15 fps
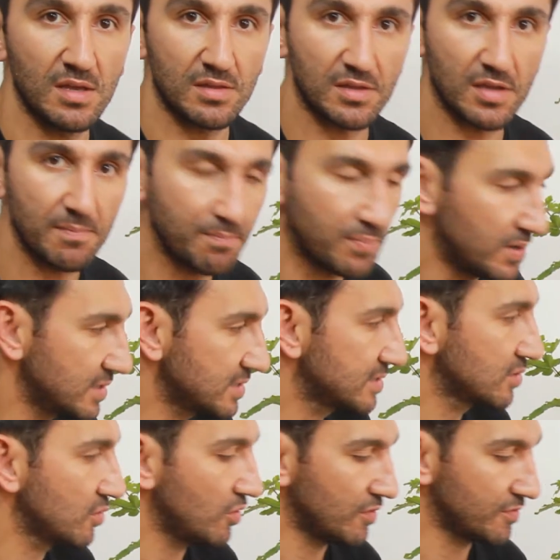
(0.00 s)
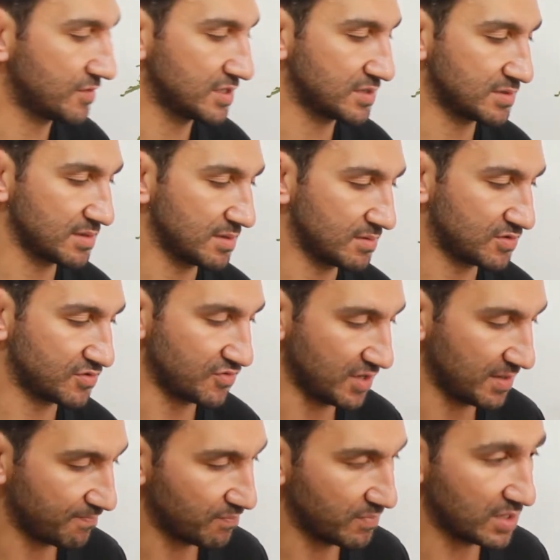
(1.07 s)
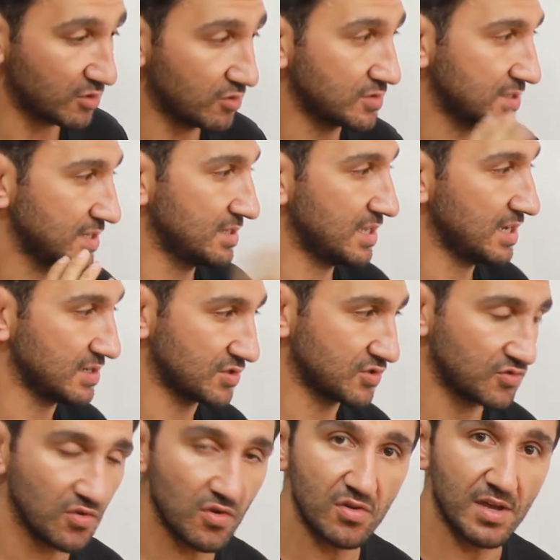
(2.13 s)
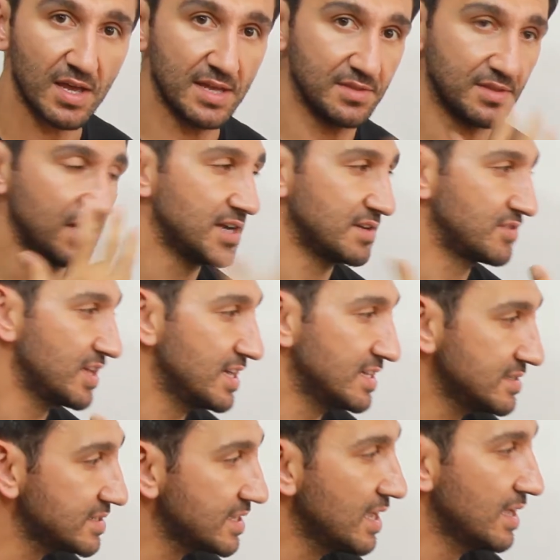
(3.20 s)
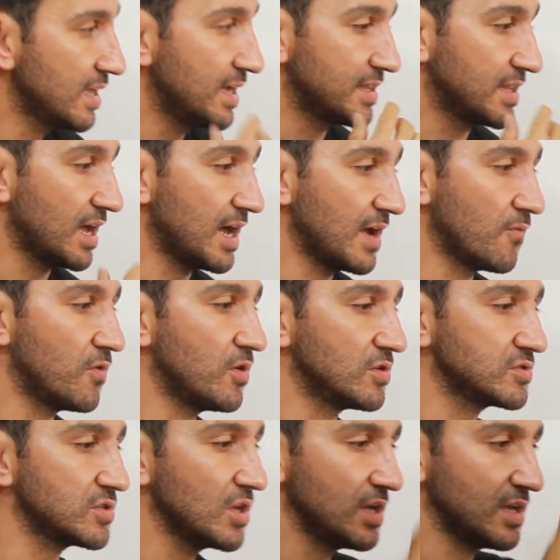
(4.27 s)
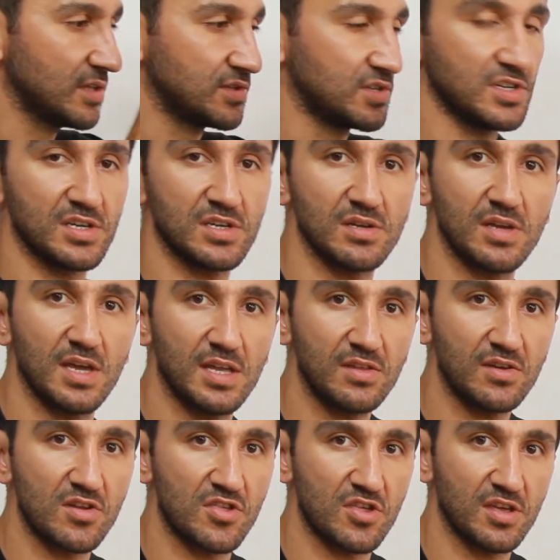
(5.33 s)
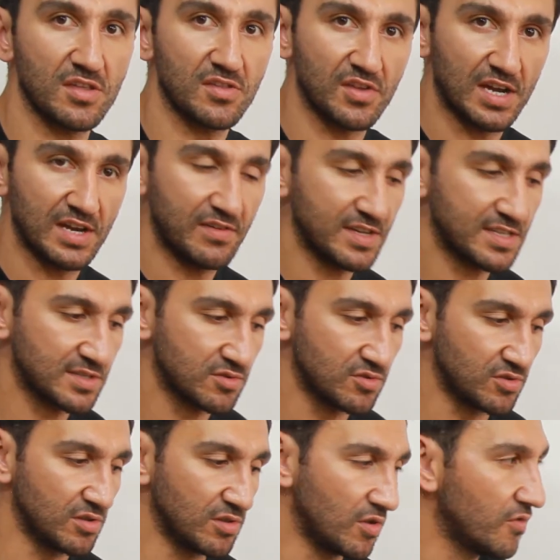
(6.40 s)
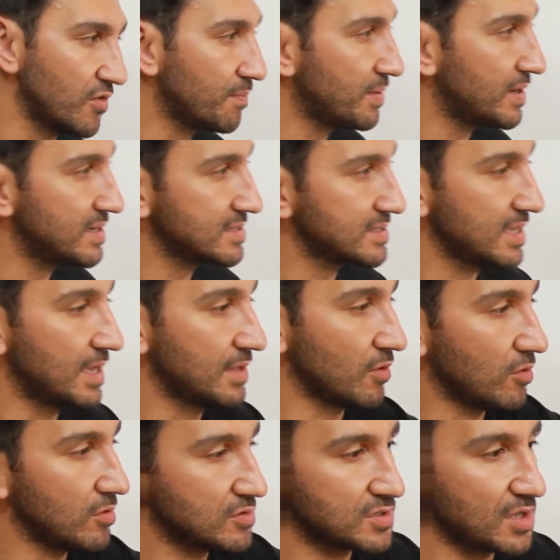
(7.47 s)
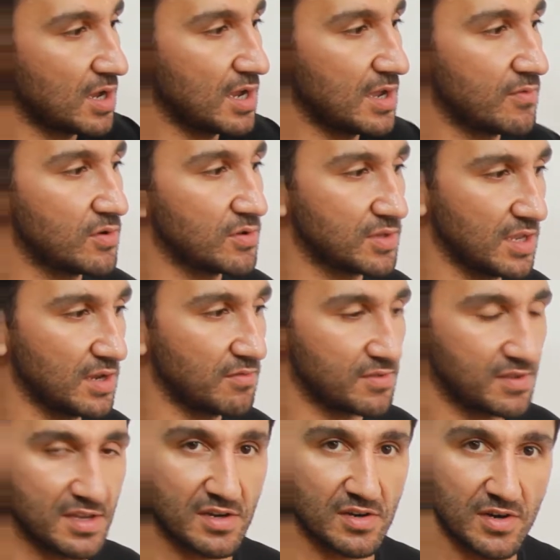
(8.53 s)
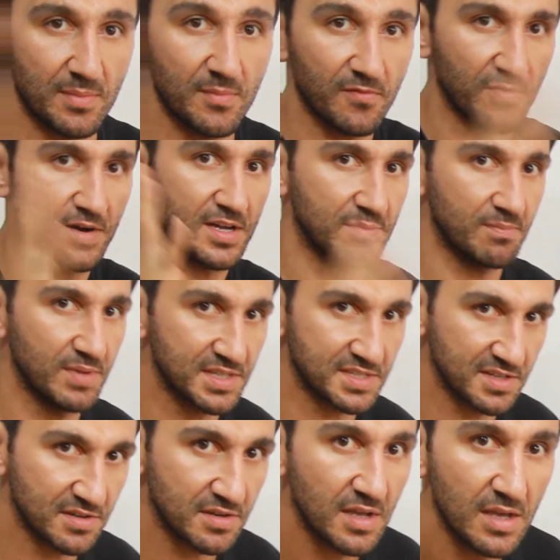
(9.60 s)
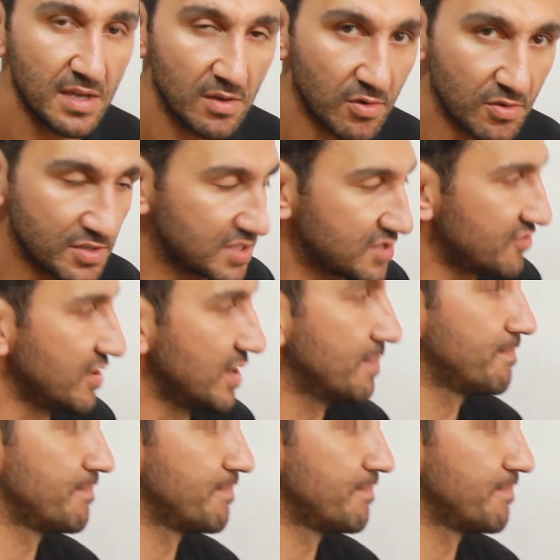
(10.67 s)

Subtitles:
top parts of this tree because they are strong and they are dense, and I want the energy directs to the lower parts, and also I want everything ramified better on this tree.